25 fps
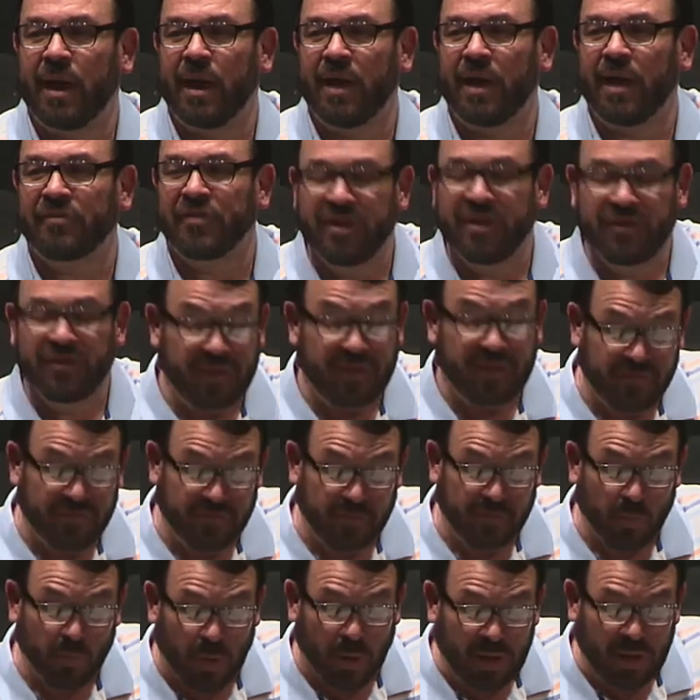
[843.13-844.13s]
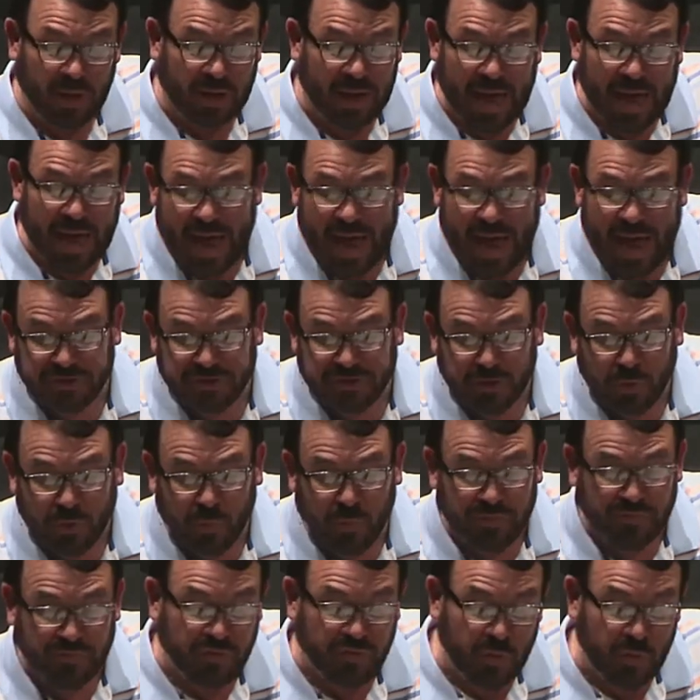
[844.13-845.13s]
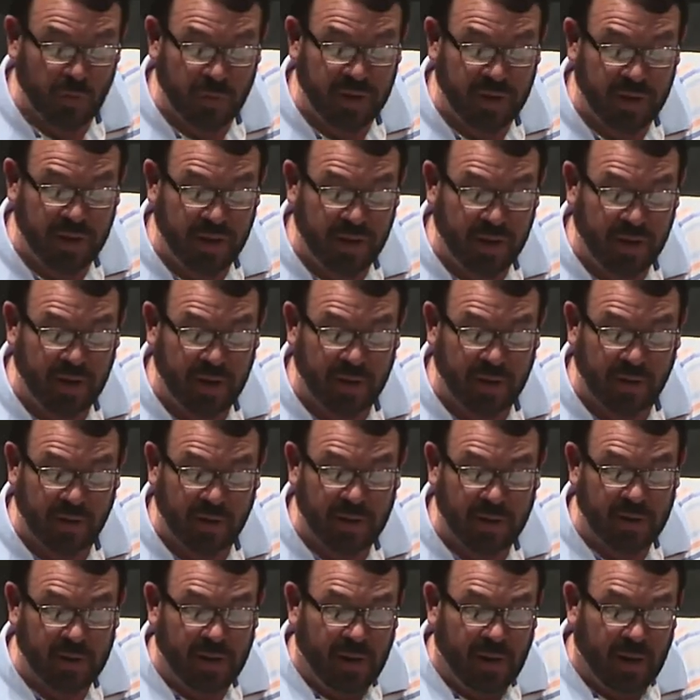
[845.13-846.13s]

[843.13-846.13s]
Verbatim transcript: And I think this is what Elijah was doing here.